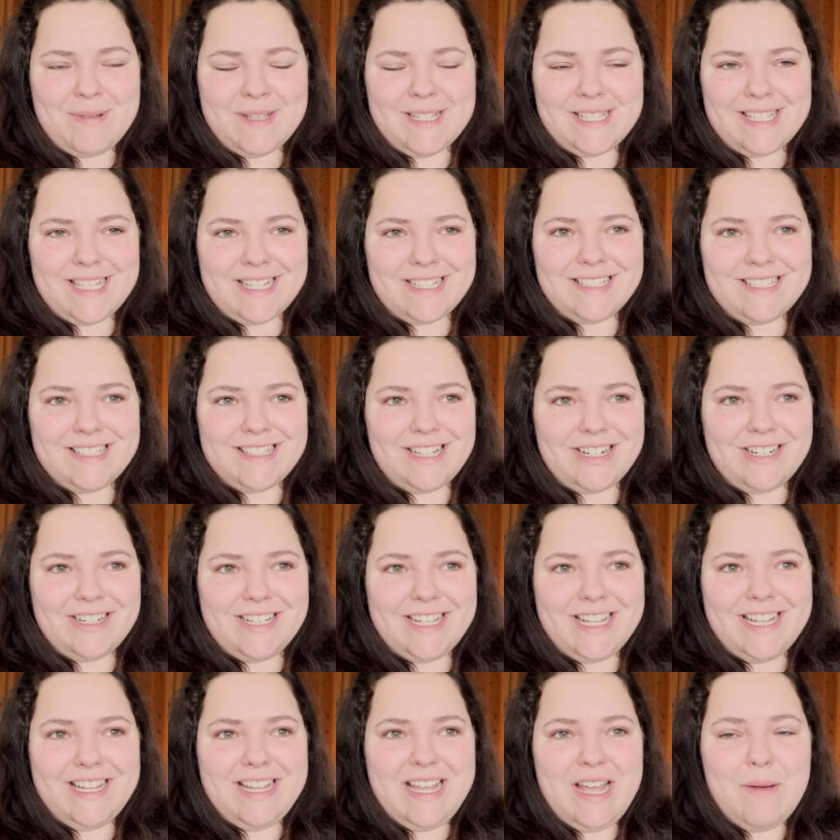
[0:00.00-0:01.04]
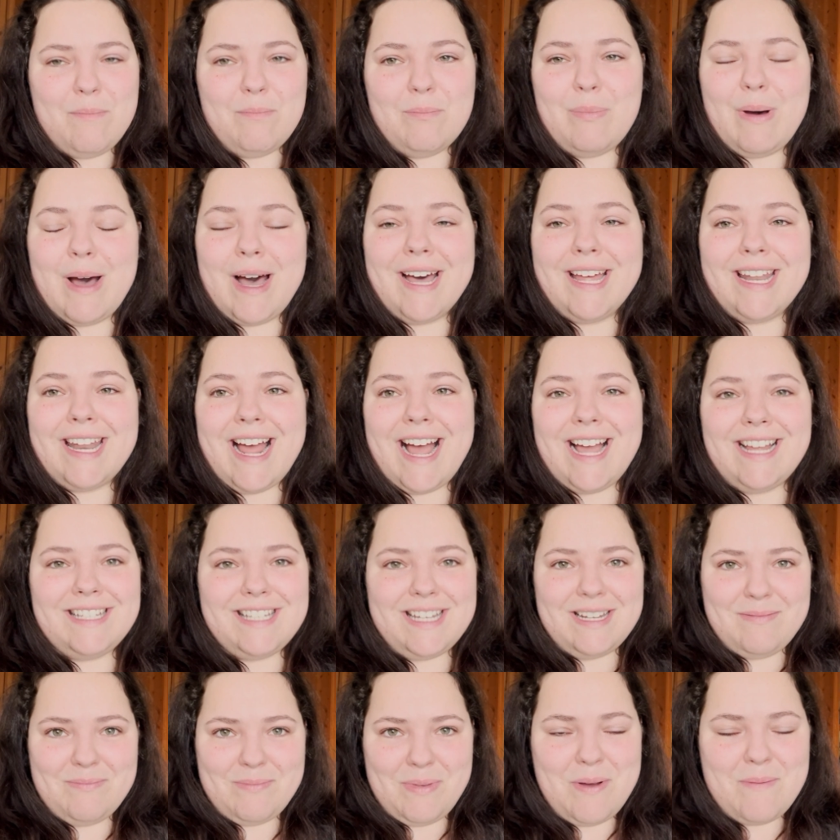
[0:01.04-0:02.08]
at 6:30, but I
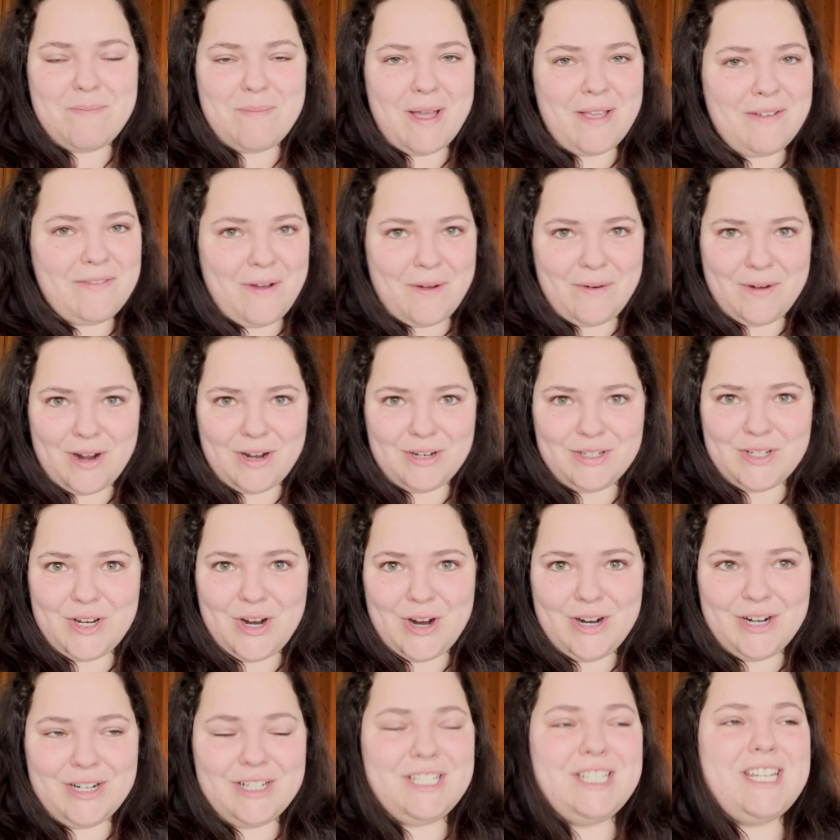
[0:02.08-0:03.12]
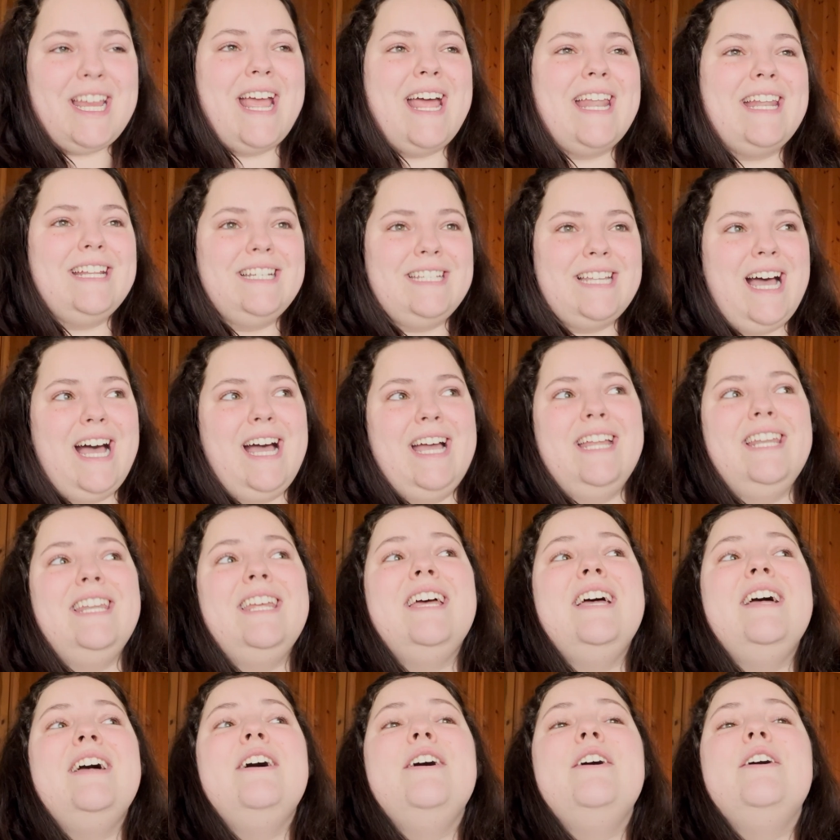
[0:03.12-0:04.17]
didn't put my phone on charge and it died.
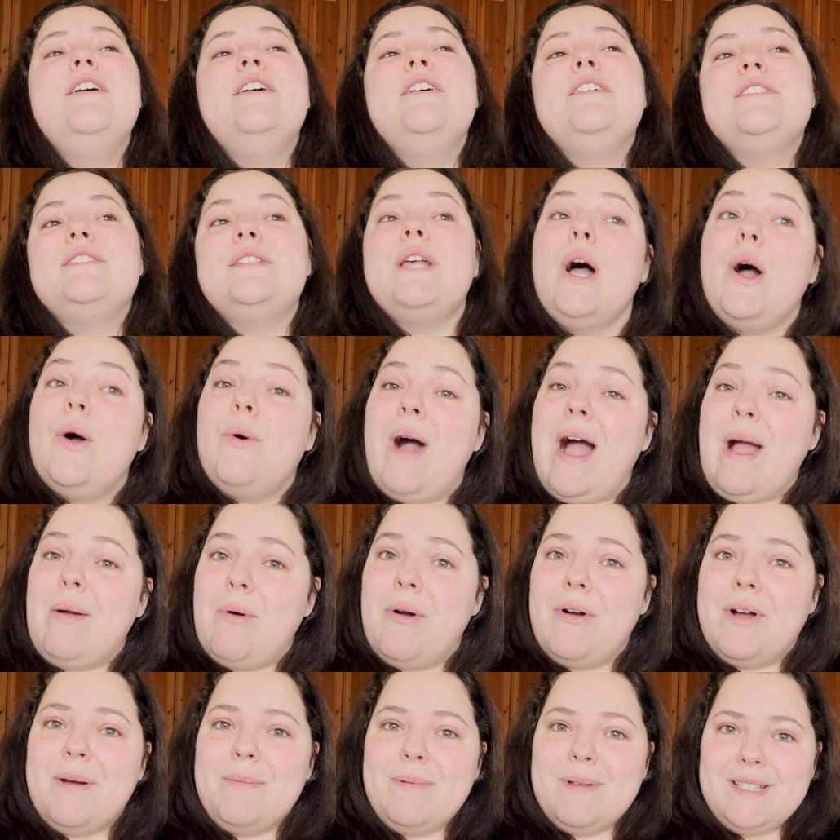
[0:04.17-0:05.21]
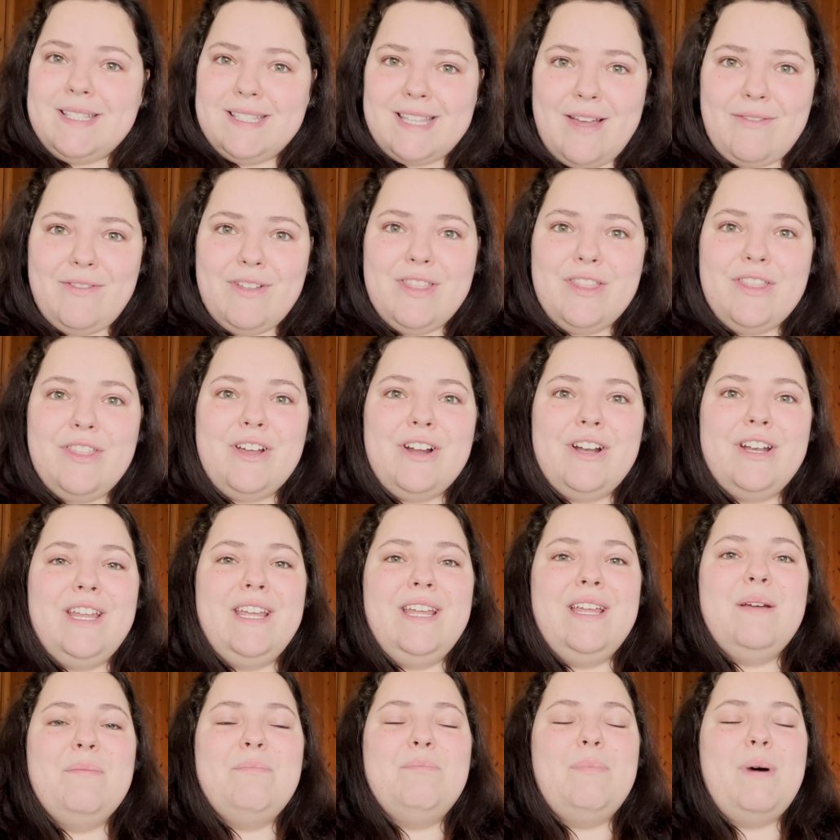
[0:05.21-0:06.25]
So I woke up at
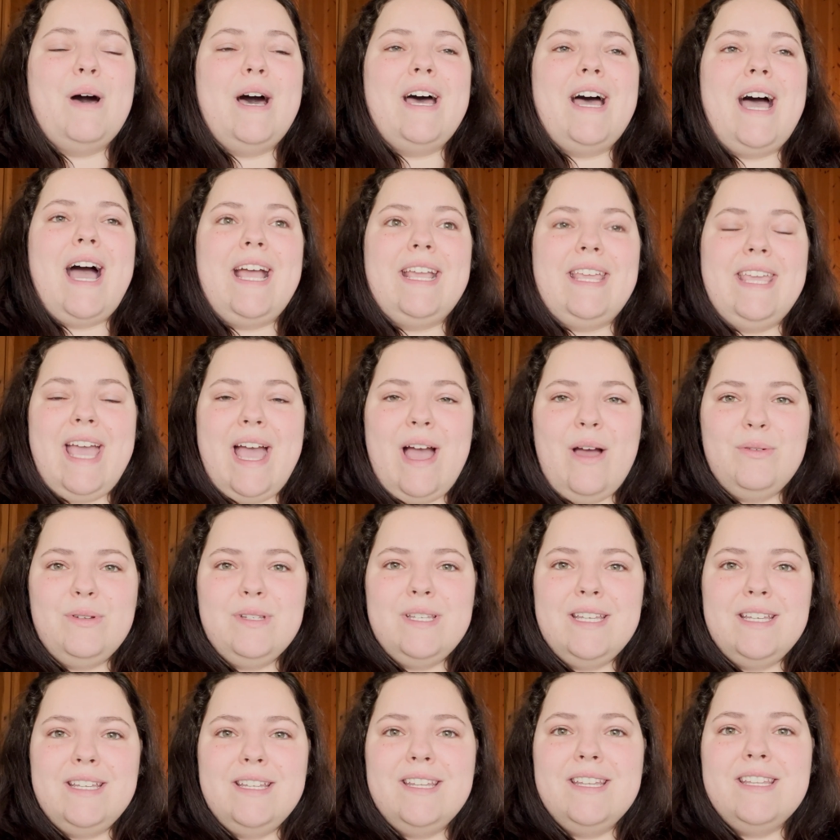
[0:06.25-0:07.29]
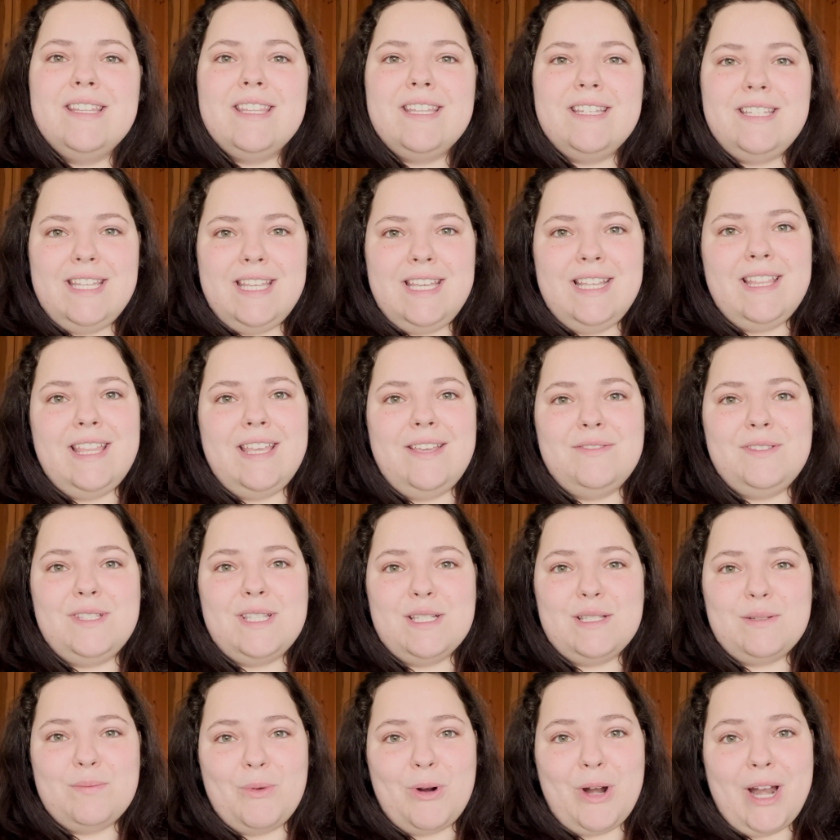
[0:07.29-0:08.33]
7:30, but I counted the tea leaves
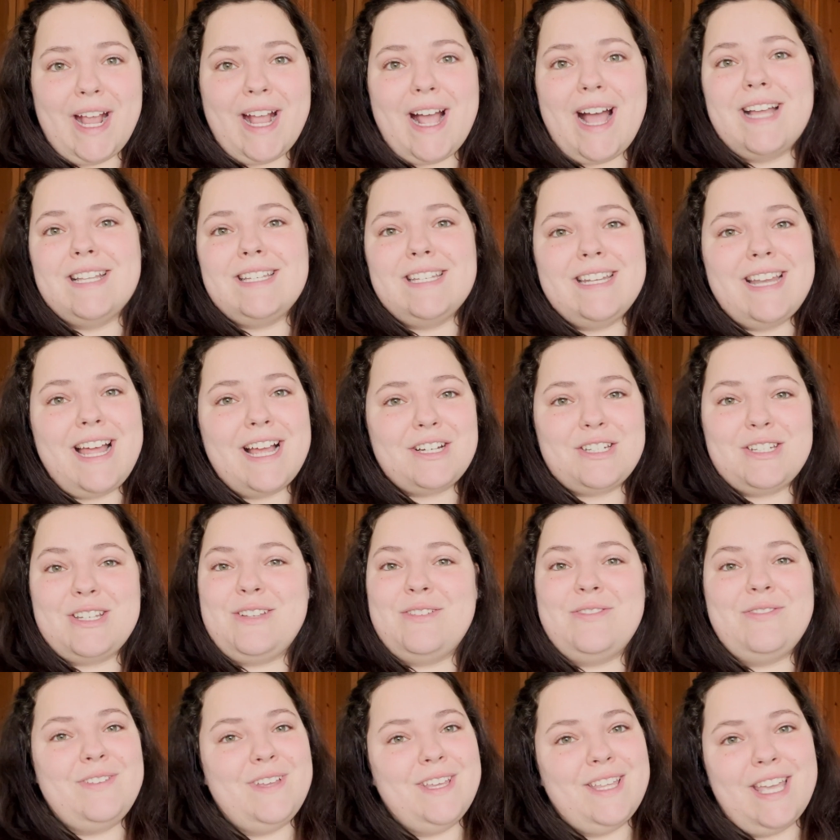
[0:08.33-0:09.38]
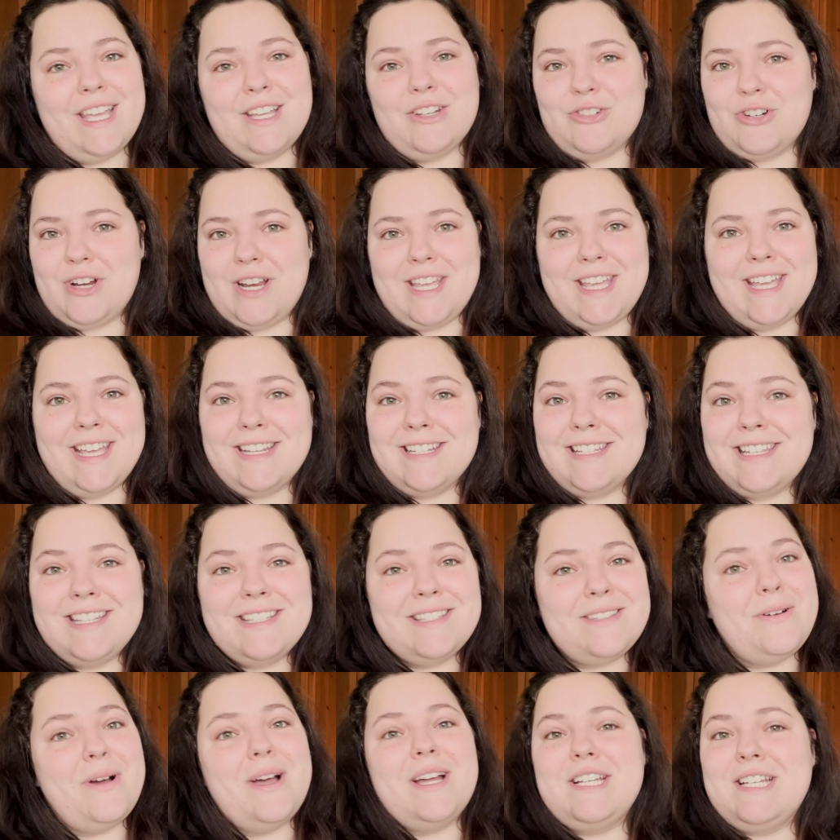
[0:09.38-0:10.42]
this morning. I didn't actually feel like drinking tea,
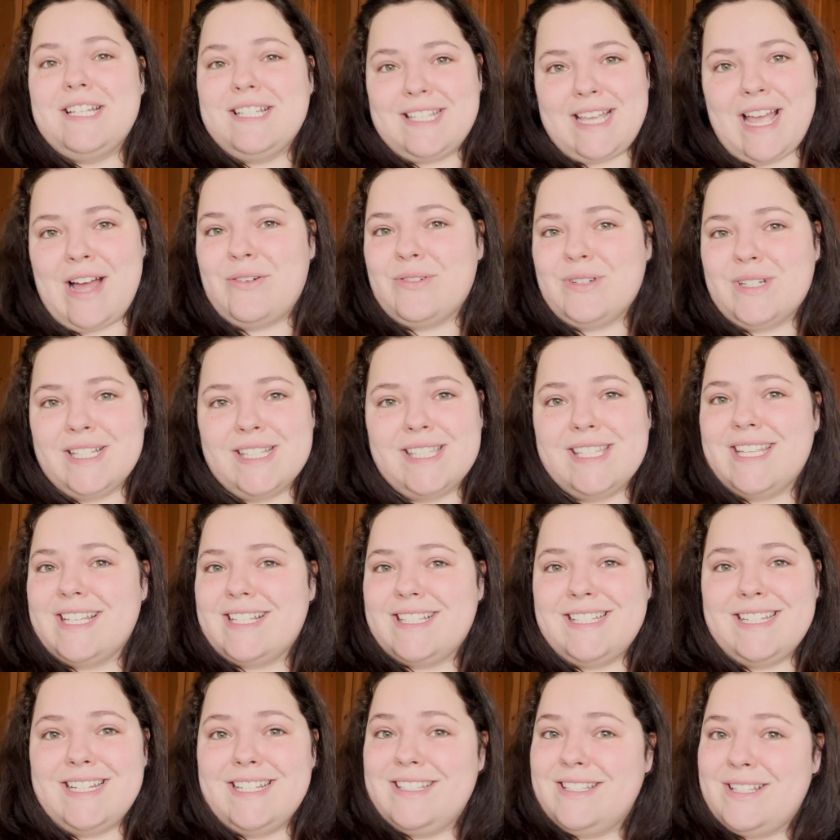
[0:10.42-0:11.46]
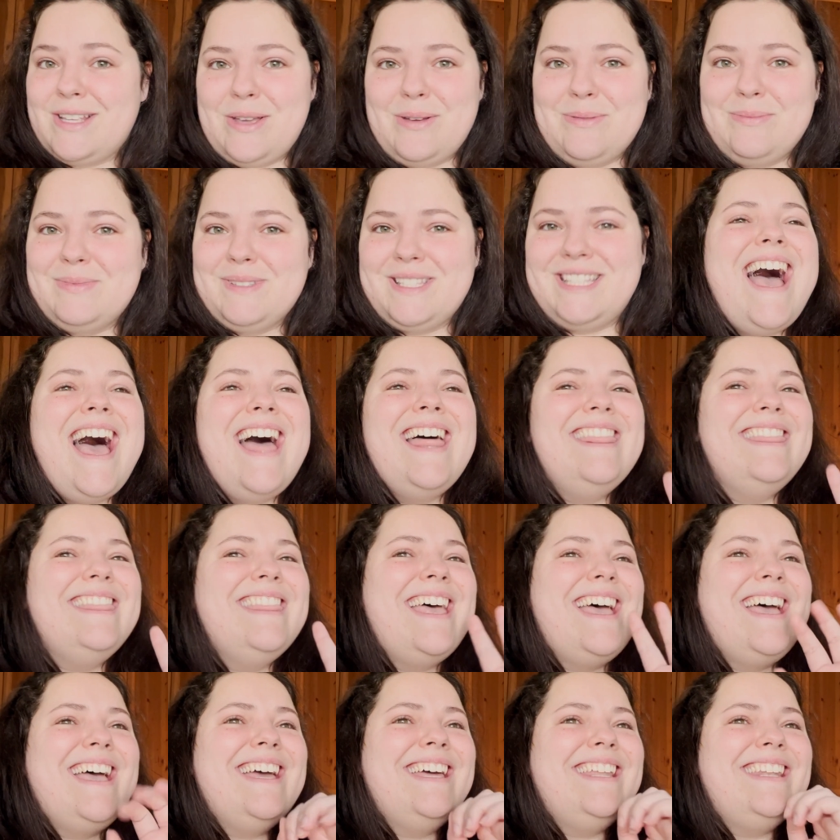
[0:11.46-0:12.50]
so I just counted 60 scoops. And
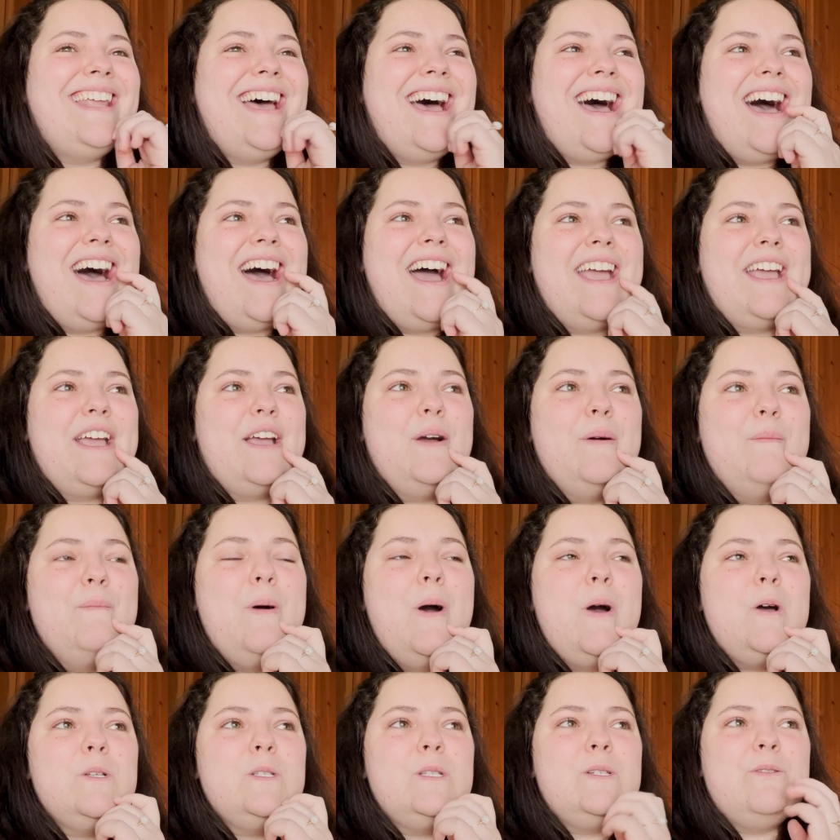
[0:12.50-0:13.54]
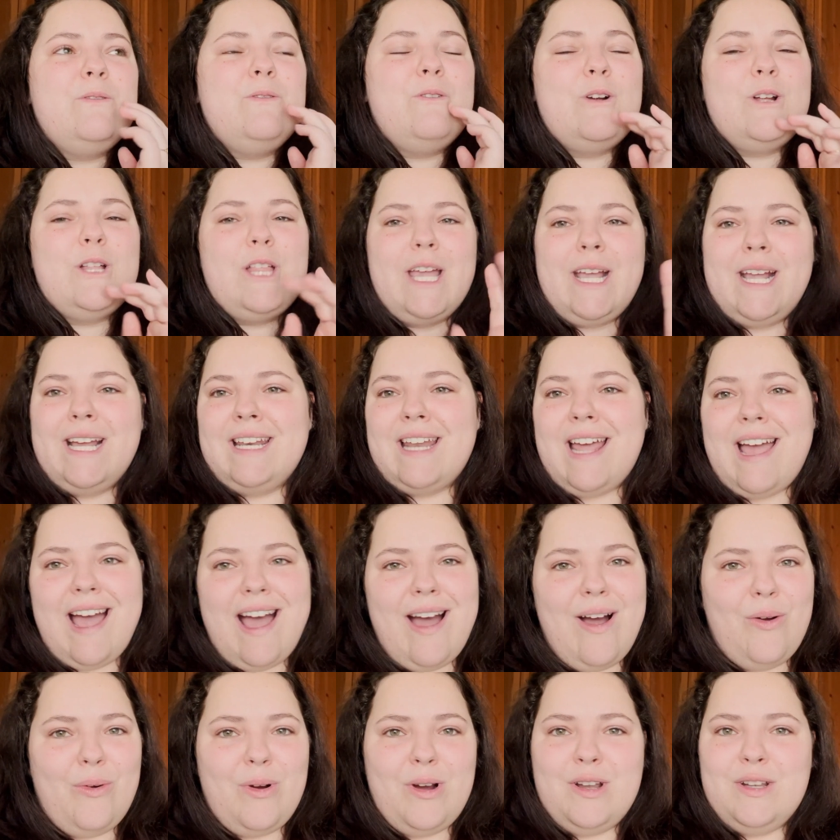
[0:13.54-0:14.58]
then I composed for like an
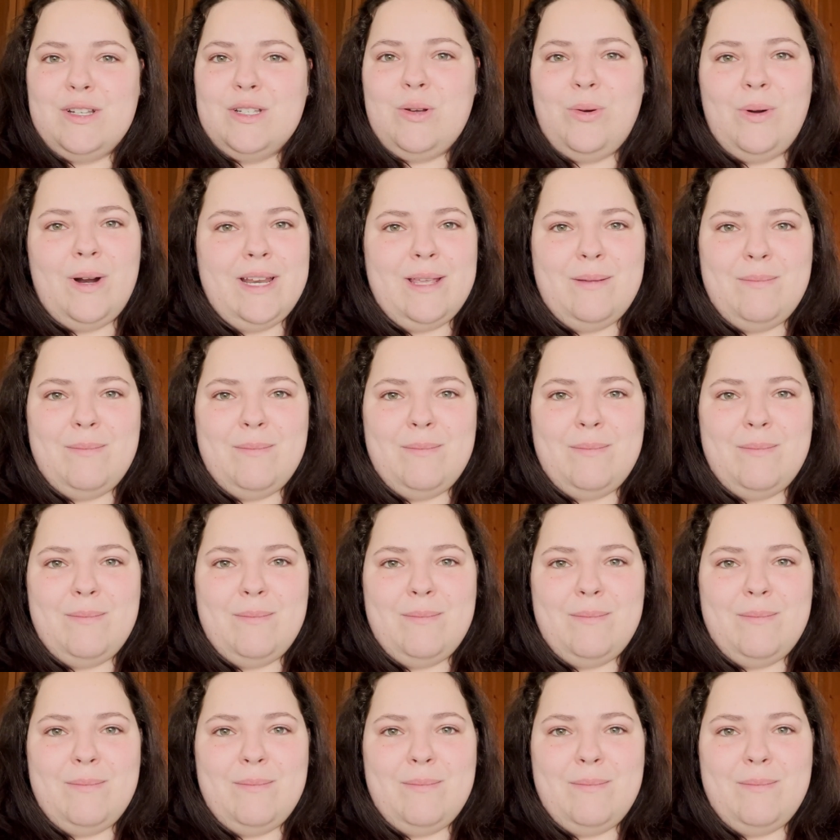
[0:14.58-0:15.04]
hour and 20